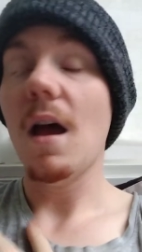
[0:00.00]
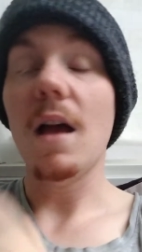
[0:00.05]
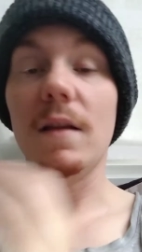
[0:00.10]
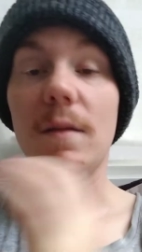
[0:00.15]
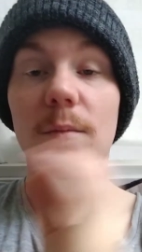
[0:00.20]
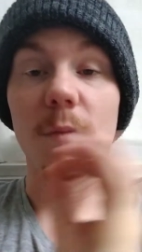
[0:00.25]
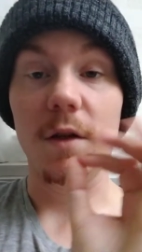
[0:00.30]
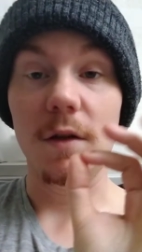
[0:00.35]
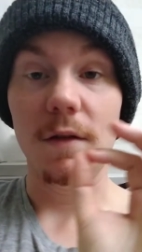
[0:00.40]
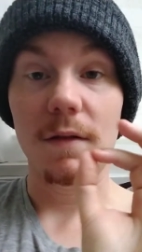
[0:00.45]

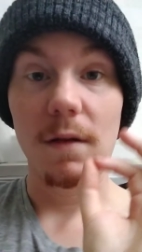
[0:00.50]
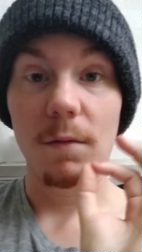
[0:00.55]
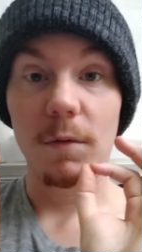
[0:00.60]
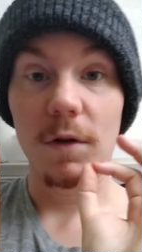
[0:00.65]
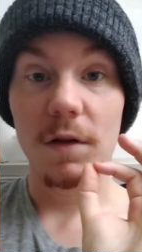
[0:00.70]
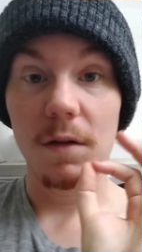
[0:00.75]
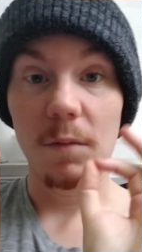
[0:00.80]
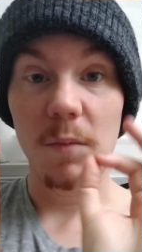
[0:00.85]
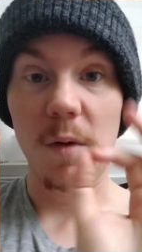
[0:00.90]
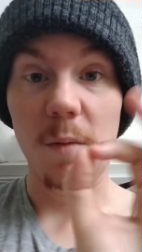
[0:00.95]
as much as I
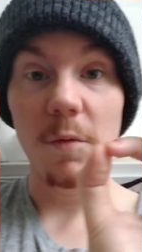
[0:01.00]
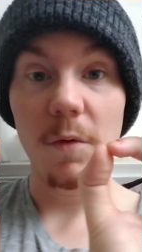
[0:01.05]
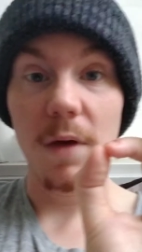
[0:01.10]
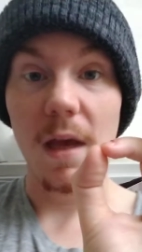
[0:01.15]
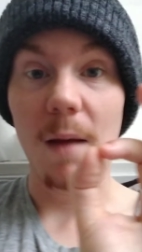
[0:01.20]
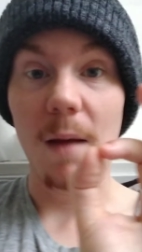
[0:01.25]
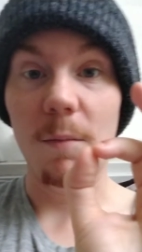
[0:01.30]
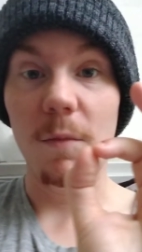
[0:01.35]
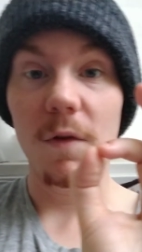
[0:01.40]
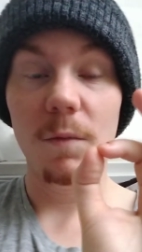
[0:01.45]
wish some people
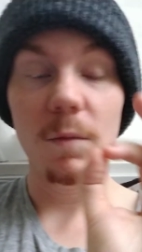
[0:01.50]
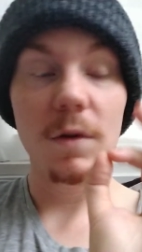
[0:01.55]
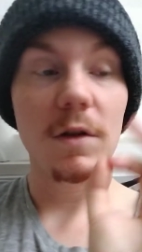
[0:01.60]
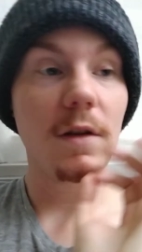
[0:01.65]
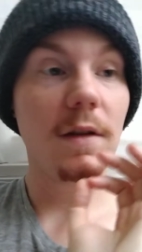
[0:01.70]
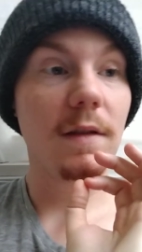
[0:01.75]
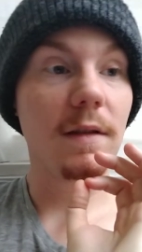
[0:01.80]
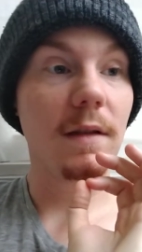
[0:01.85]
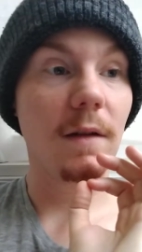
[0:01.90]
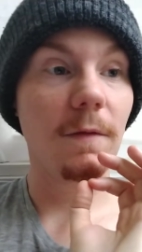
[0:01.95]
came with
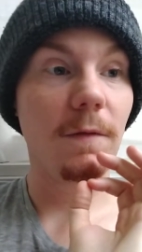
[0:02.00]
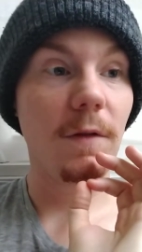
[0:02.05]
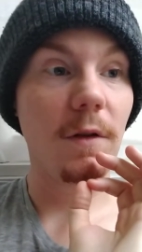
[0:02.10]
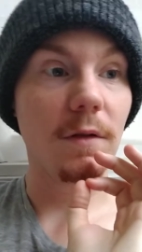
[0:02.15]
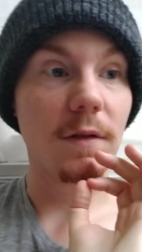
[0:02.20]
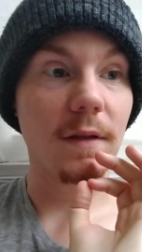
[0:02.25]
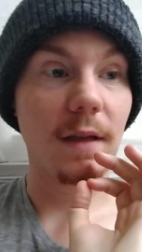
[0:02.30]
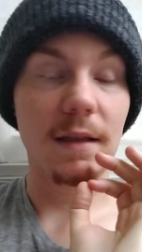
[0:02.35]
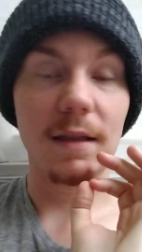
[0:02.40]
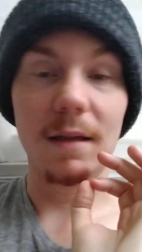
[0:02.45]
switches, and it
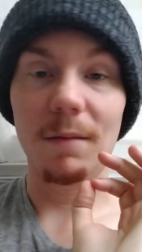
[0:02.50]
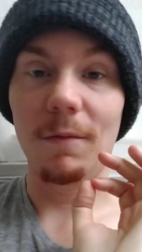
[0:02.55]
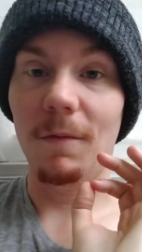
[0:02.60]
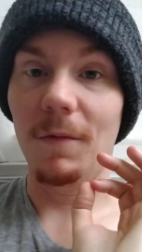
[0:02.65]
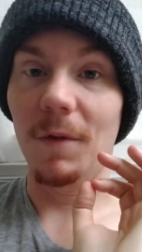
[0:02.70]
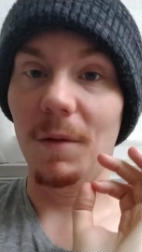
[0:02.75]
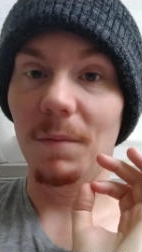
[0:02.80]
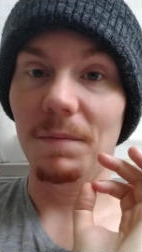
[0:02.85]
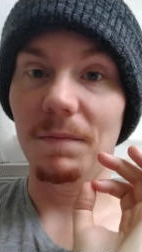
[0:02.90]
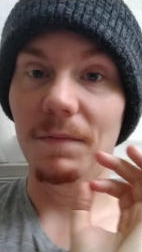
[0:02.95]
feels like some
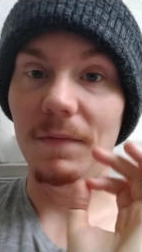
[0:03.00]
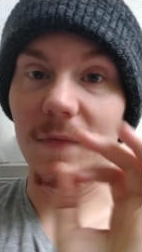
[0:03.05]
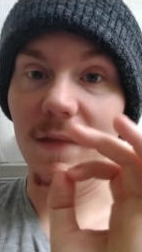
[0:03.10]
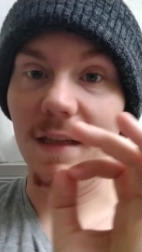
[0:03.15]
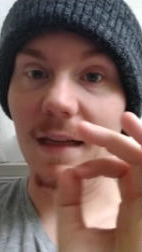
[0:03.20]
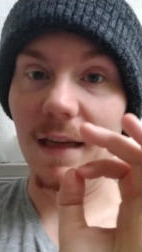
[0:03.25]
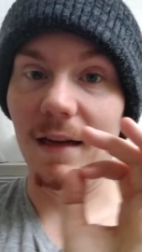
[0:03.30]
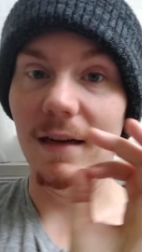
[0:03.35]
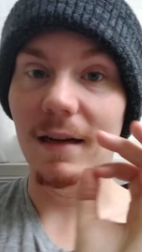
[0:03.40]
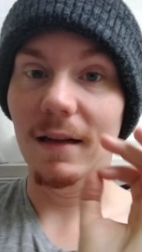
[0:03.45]
of them
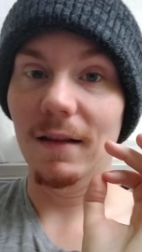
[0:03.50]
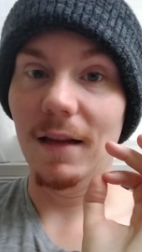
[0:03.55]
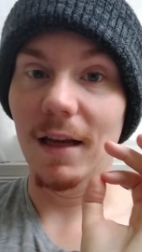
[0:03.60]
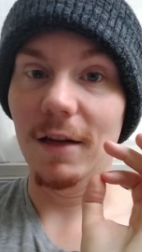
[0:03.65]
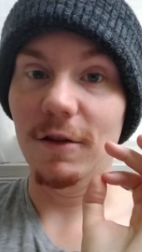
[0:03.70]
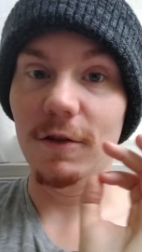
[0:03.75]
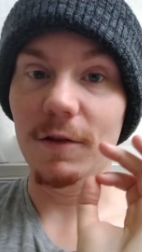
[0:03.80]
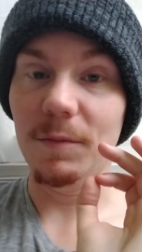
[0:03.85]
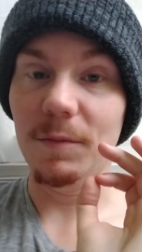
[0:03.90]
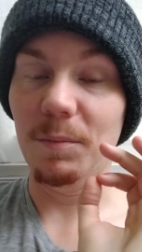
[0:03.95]
did, and
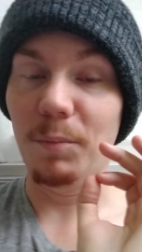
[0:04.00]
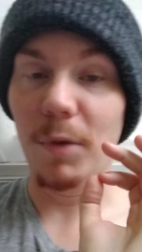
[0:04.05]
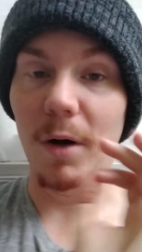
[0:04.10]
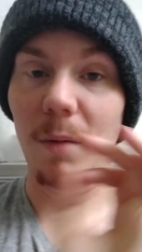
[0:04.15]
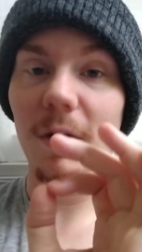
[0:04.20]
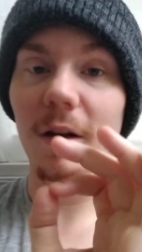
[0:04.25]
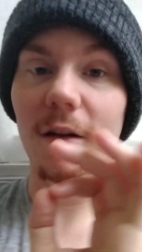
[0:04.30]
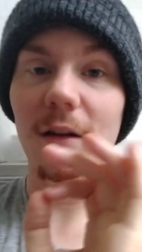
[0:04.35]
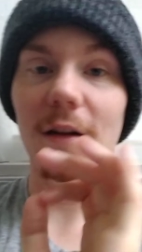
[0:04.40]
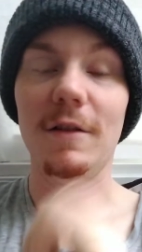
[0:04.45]
they just
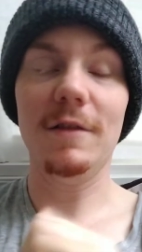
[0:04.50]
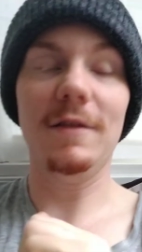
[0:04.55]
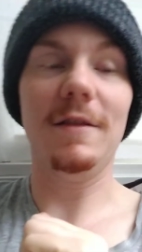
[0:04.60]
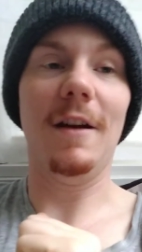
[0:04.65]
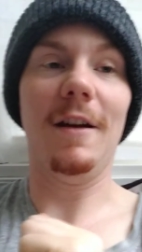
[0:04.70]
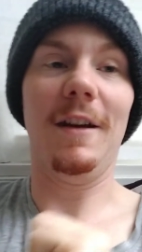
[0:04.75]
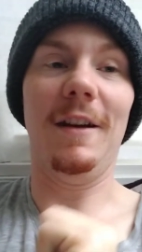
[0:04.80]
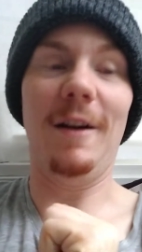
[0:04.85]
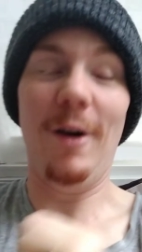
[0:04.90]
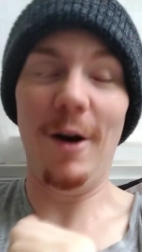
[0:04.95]
permanently are
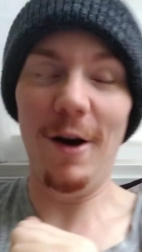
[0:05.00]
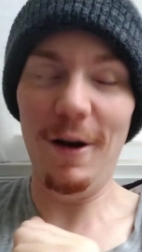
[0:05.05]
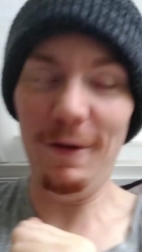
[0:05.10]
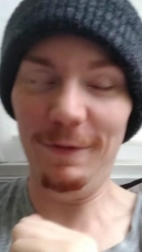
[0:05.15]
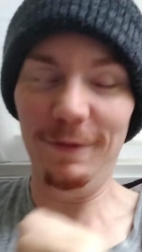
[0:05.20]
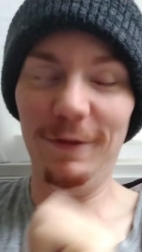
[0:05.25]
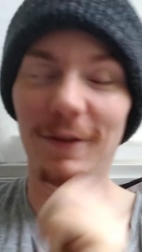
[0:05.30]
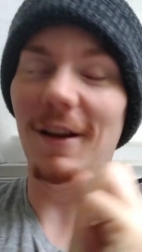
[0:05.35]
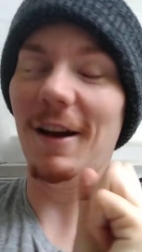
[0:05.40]
stuck in off.